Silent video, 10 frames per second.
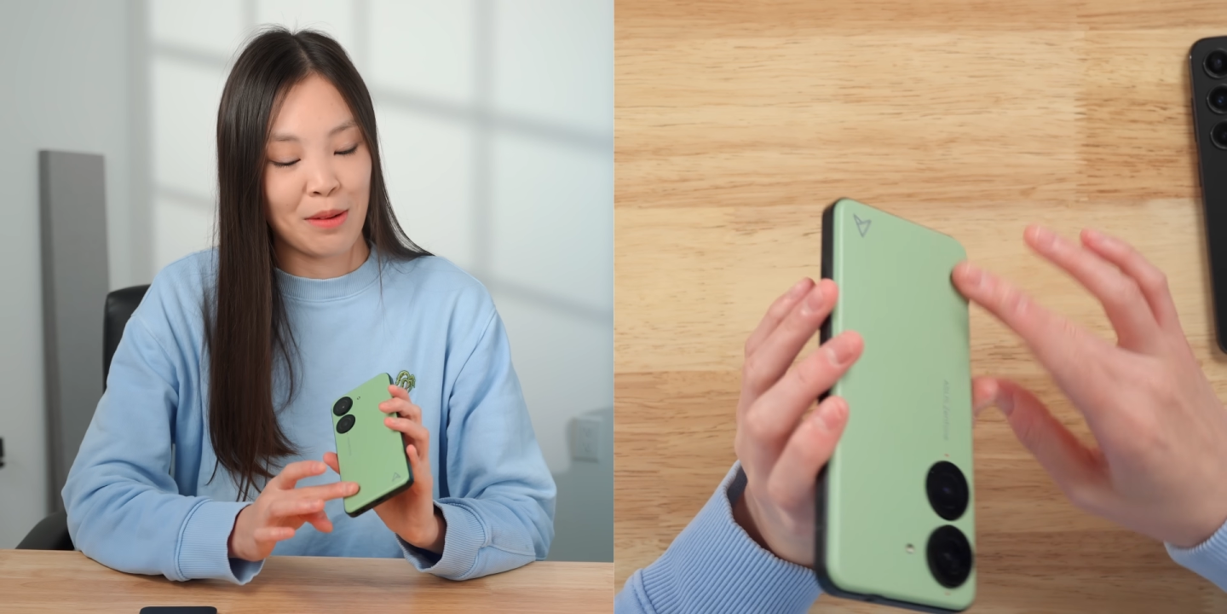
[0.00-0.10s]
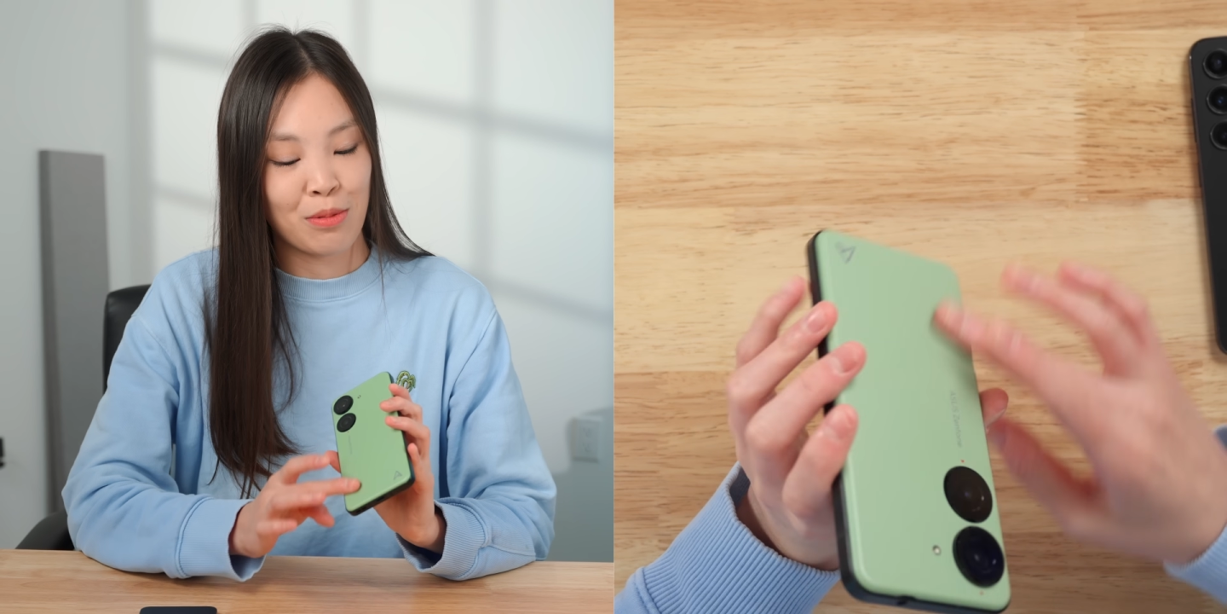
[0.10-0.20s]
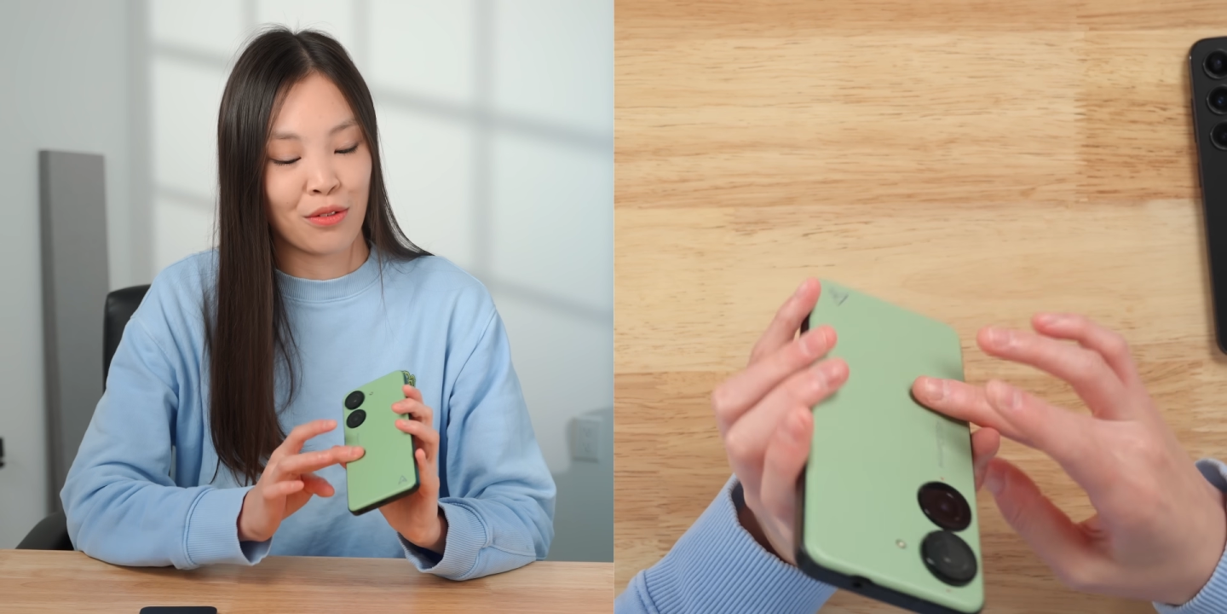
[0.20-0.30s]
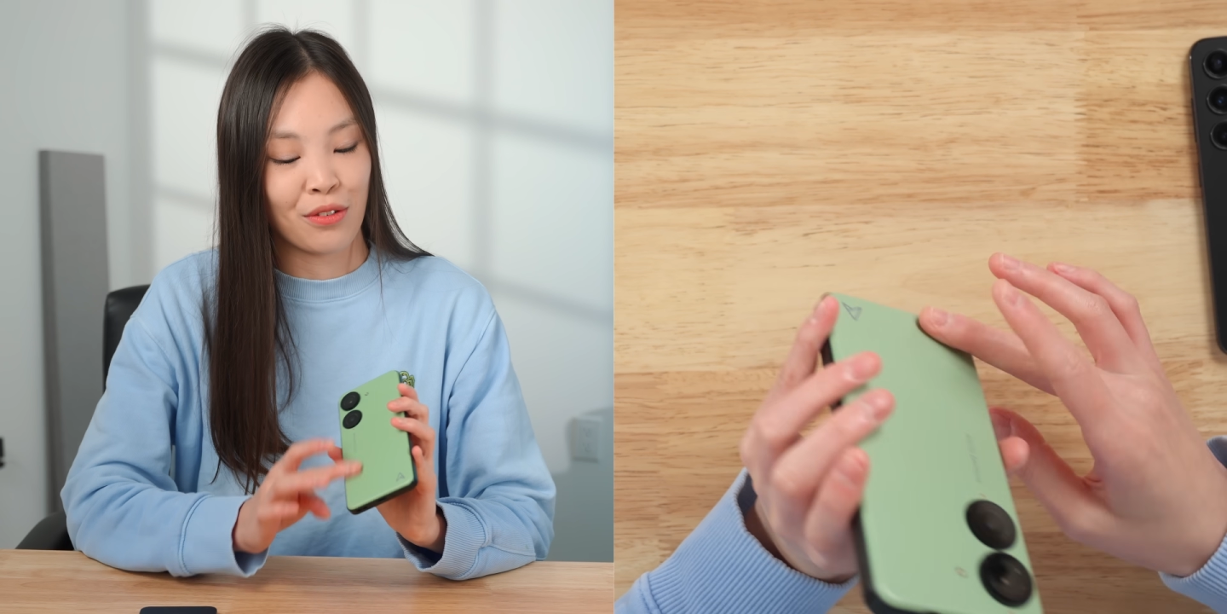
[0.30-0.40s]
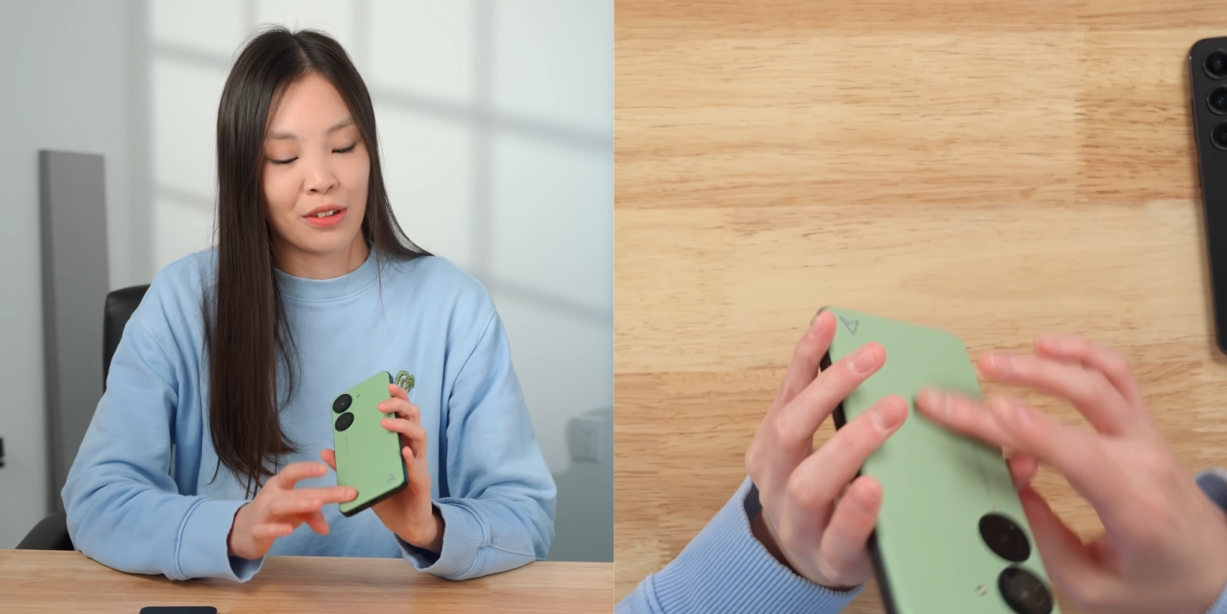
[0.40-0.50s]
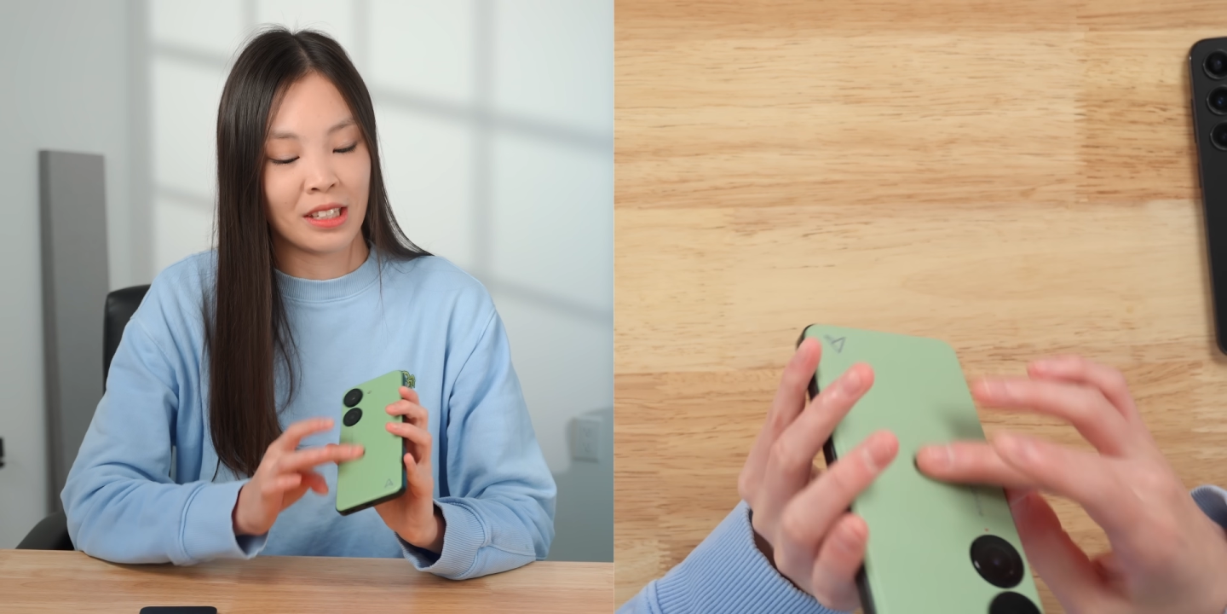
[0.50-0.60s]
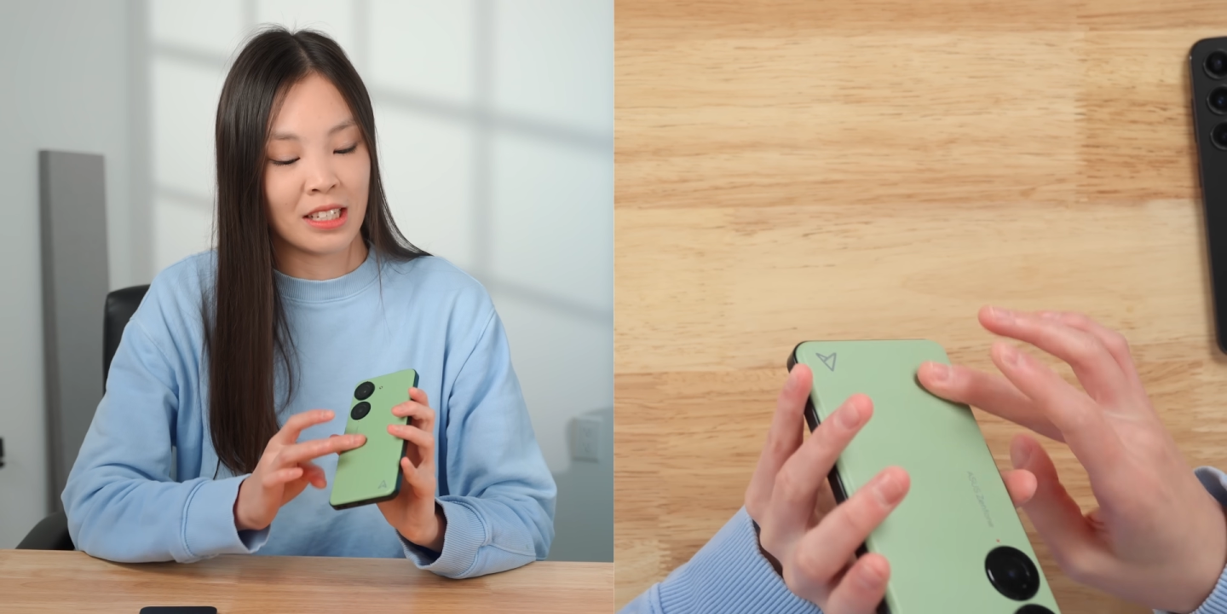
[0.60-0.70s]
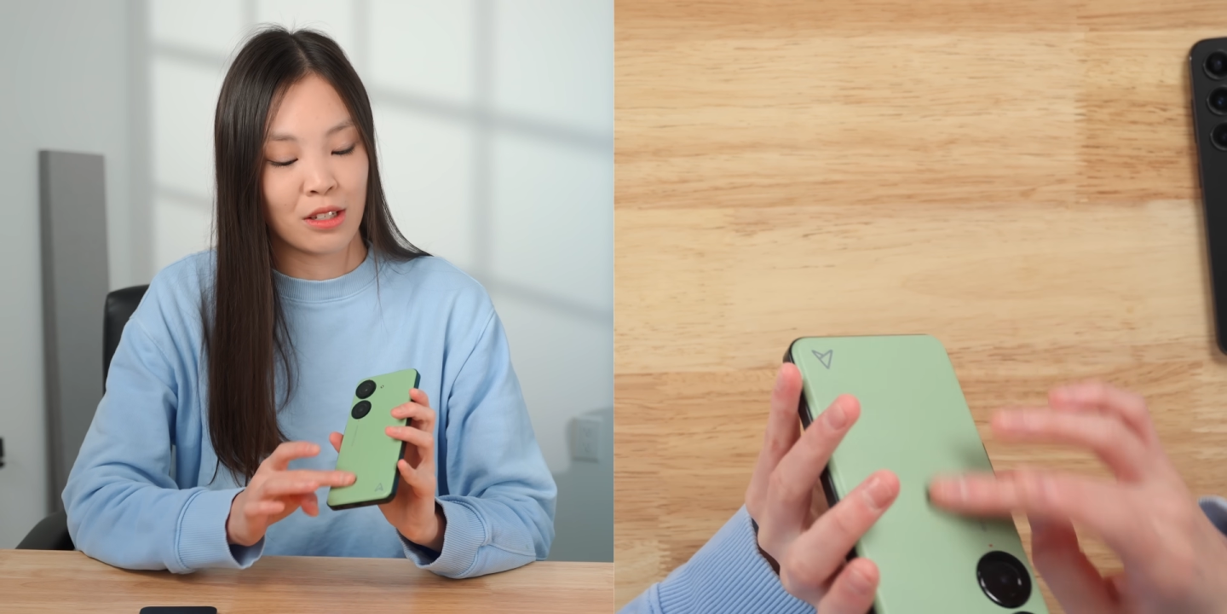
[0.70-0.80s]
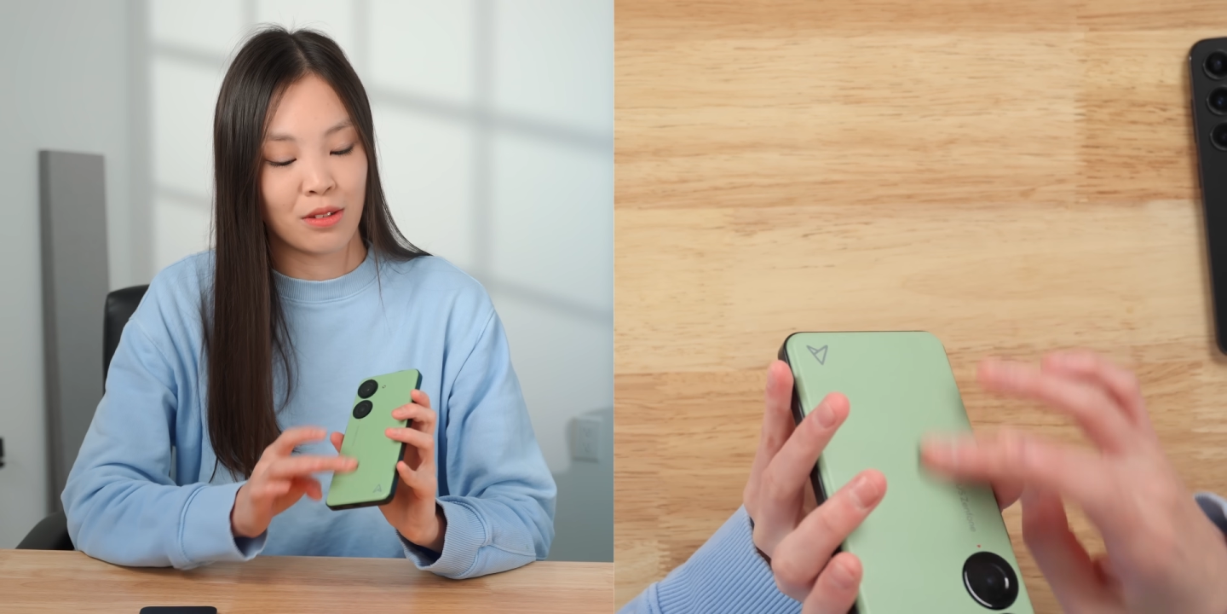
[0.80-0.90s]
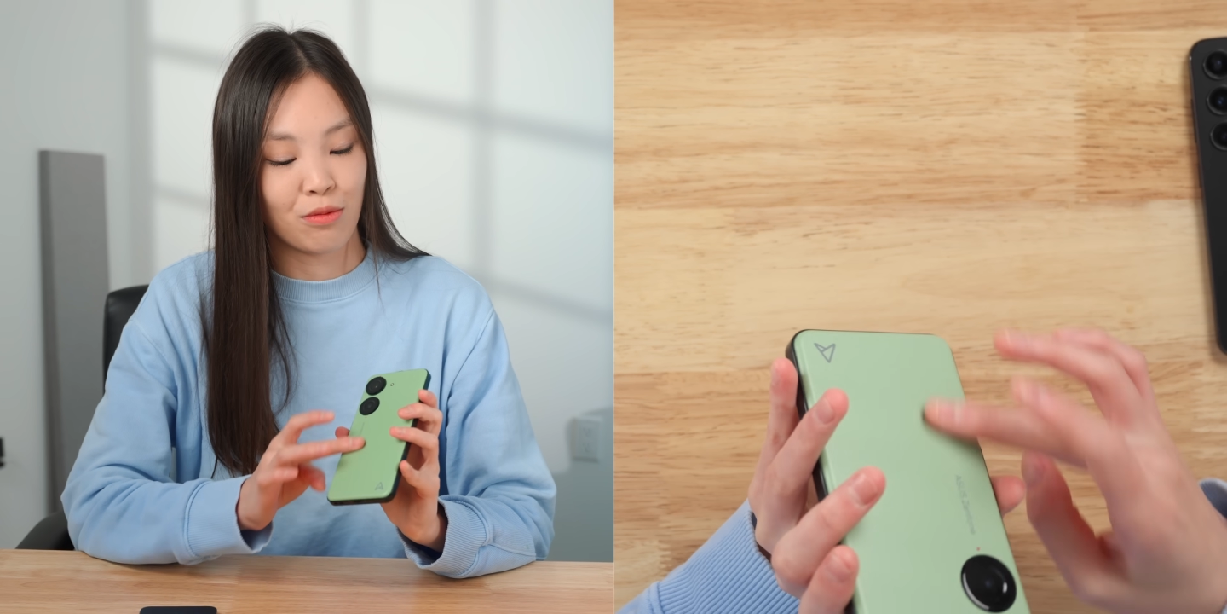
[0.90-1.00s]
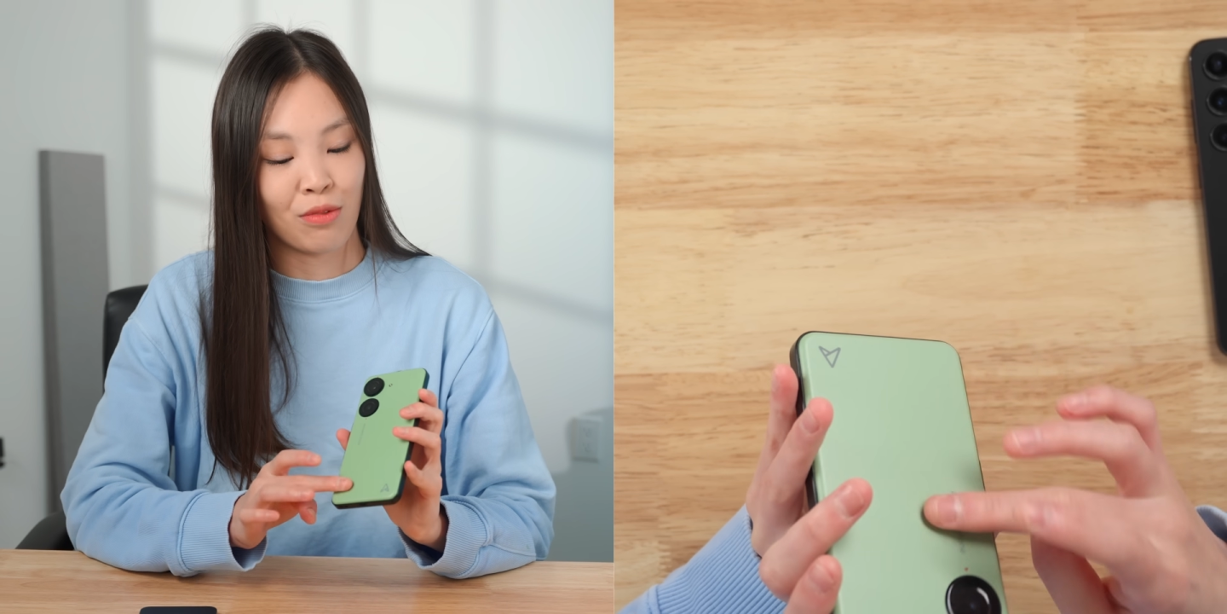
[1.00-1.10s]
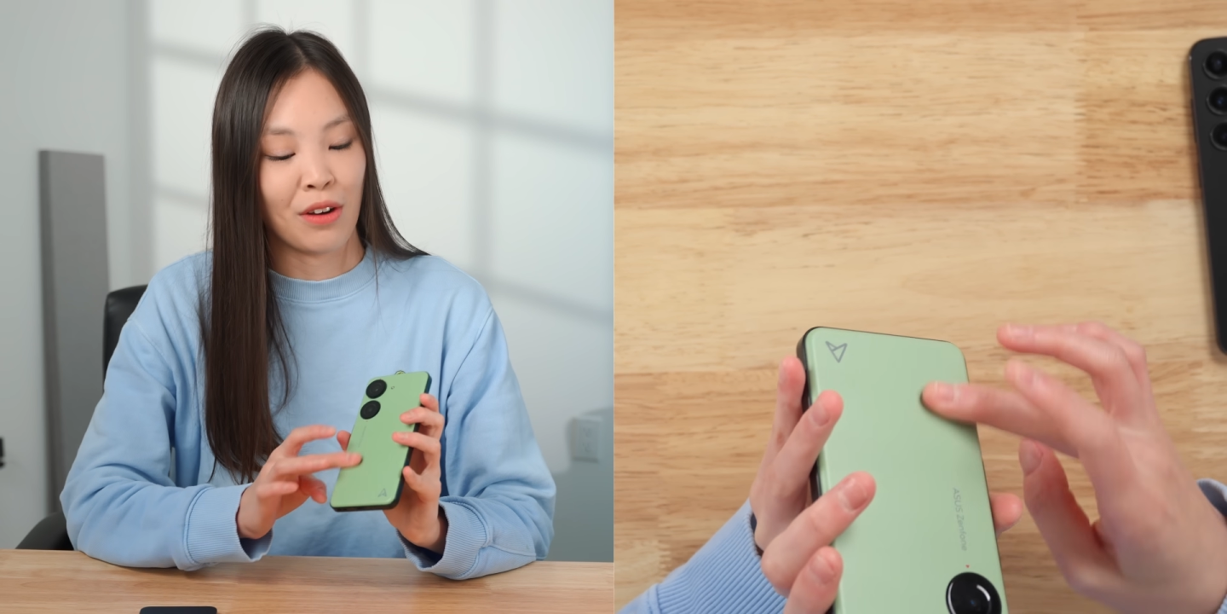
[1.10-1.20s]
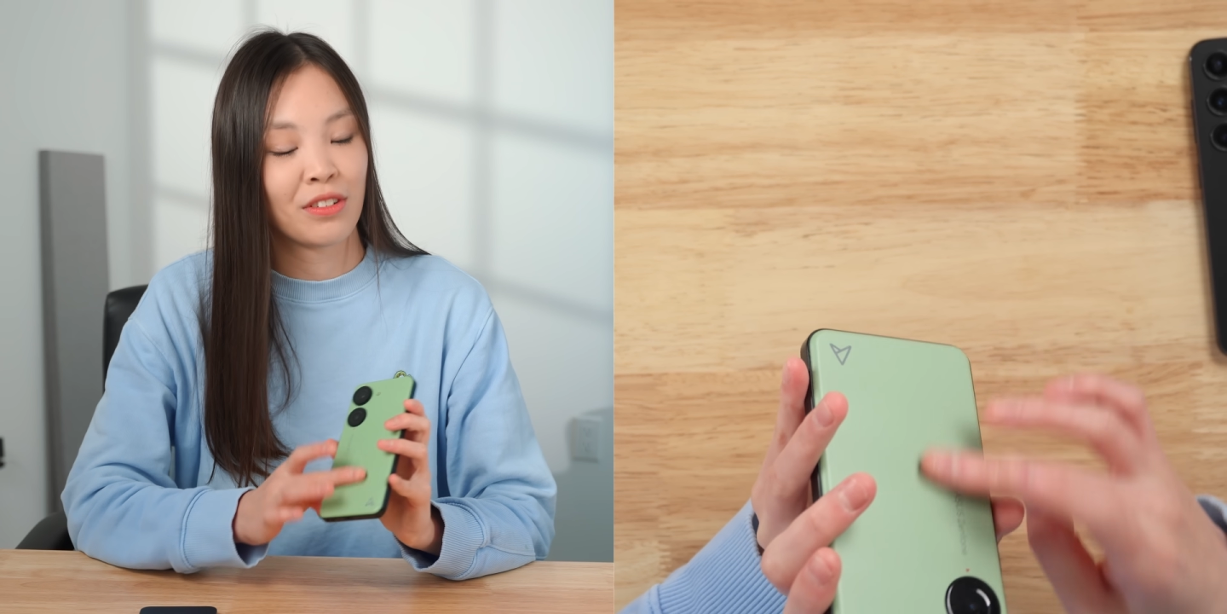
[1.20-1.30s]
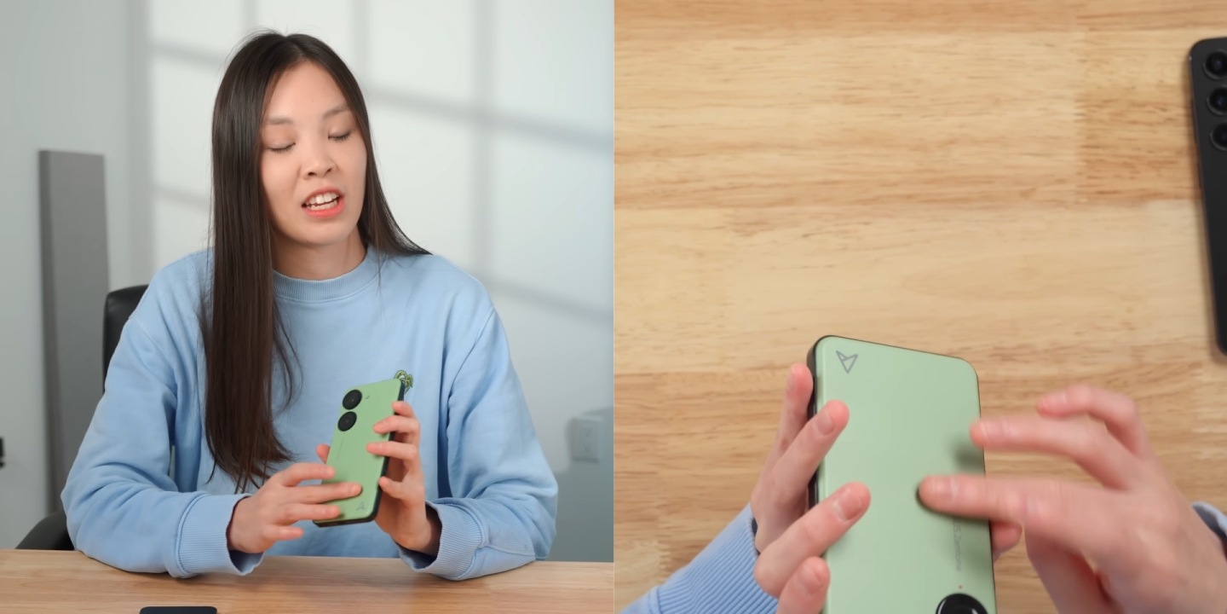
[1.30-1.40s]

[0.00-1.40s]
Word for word: prefer this rough